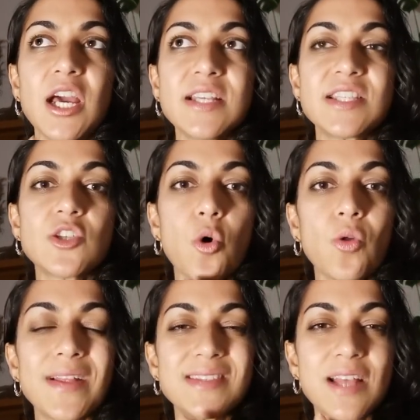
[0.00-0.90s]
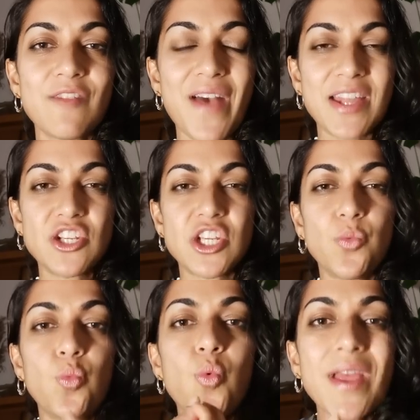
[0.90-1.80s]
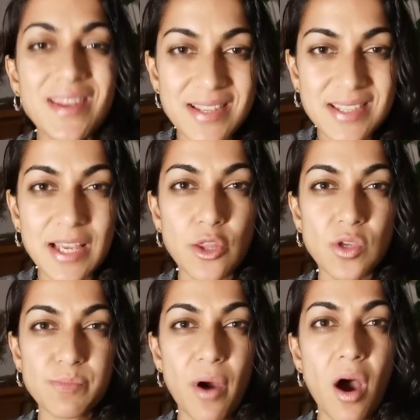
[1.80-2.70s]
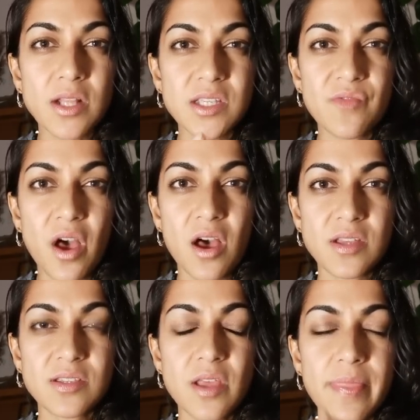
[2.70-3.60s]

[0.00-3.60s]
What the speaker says: Soul and self energy witnessing those parts of us